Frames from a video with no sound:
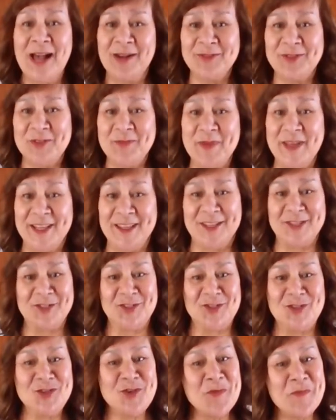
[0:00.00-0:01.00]
how to make the
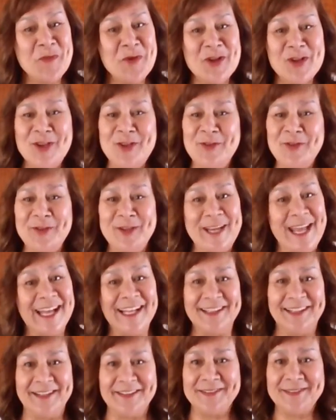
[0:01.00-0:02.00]
super cute
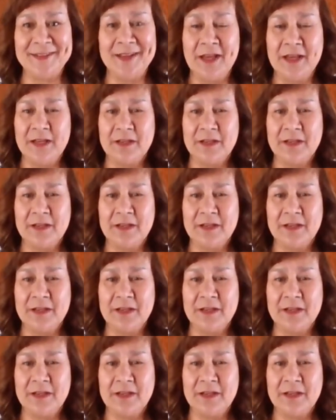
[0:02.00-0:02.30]
necklace